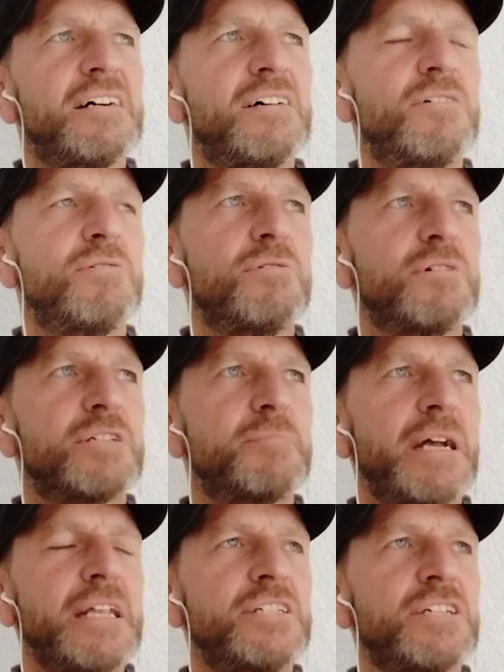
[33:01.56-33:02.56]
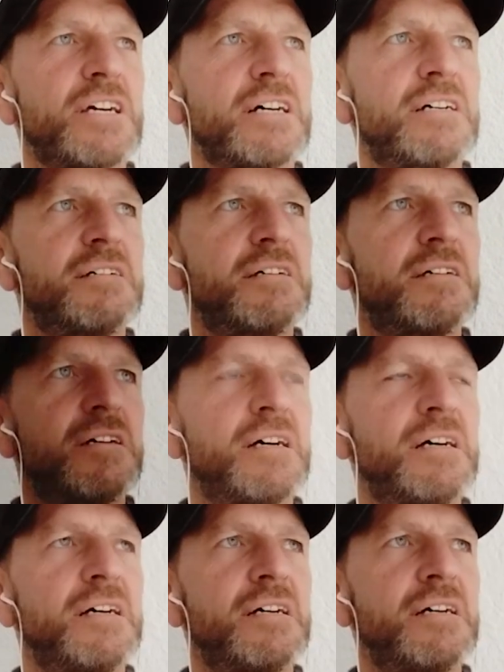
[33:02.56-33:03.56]
Oh, as a manager.
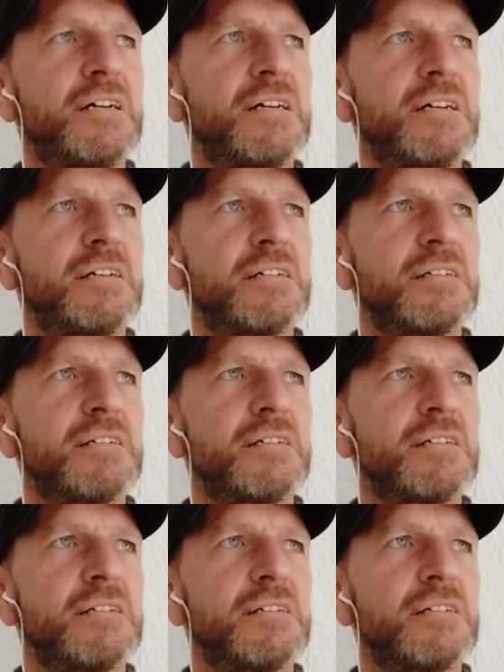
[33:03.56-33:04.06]
As